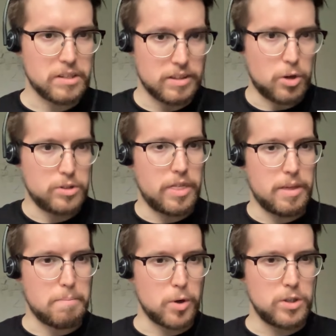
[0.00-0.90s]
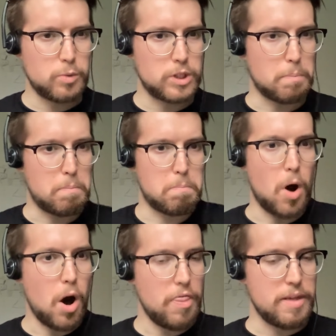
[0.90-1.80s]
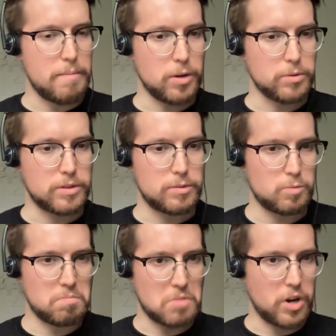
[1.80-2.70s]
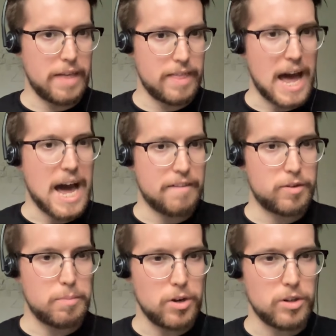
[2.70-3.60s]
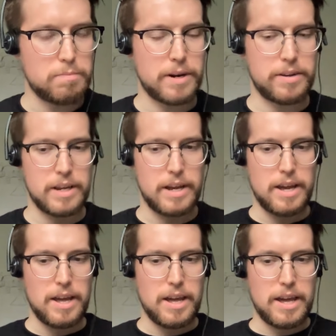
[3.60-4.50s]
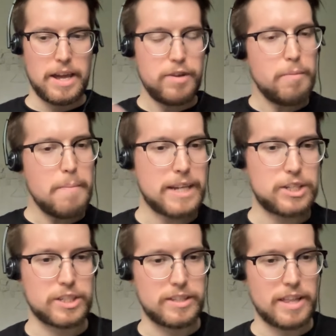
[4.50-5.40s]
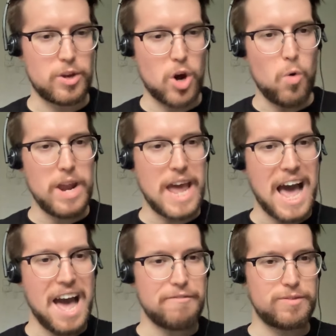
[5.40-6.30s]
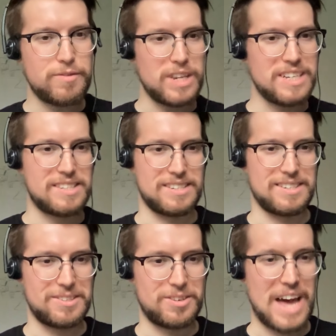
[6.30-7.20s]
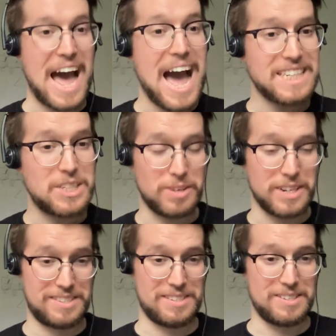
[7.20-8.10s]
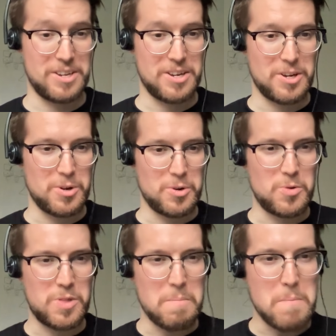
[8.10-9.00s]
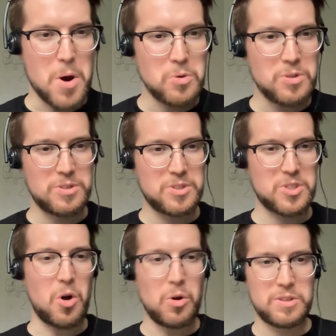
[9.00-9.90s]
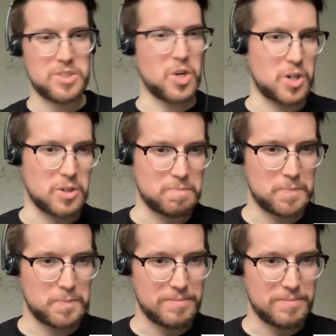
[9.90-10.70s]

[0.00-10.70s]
uh, those are the books which are bought the most. Okay, they have to be good. But if you imagine that you only have to listen or had to listen to the most sold song,